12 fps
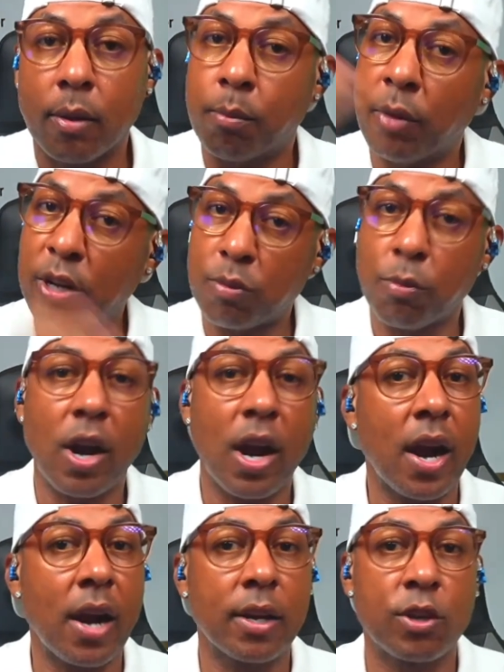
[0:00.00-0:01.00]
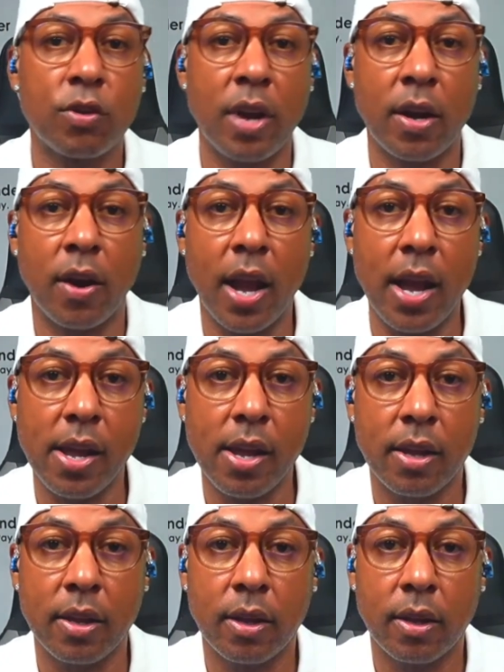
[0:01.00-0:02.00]
much more higher than trader A.
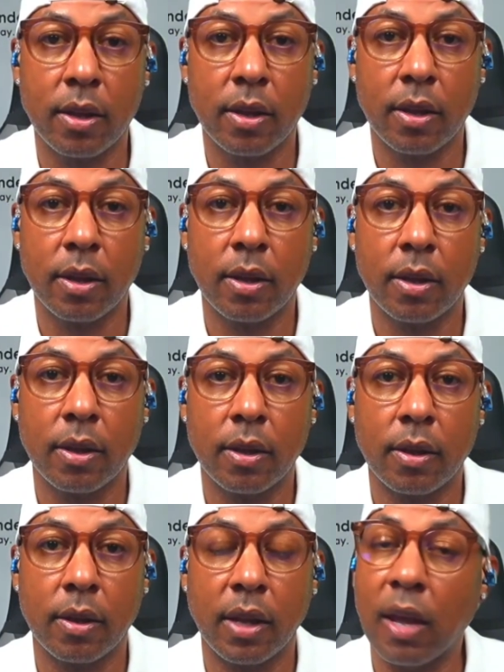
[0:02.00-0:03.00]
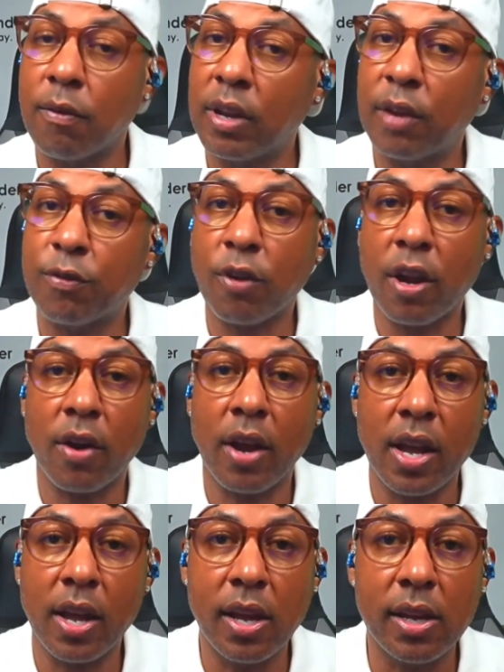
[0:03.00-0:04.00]
Even if trader
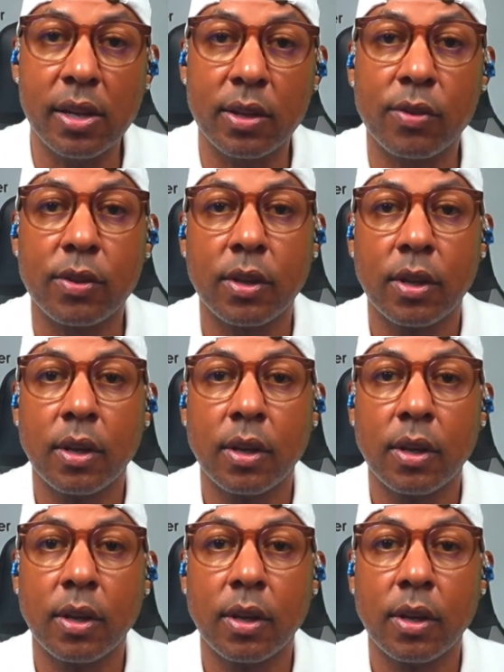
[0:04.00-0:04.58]
A is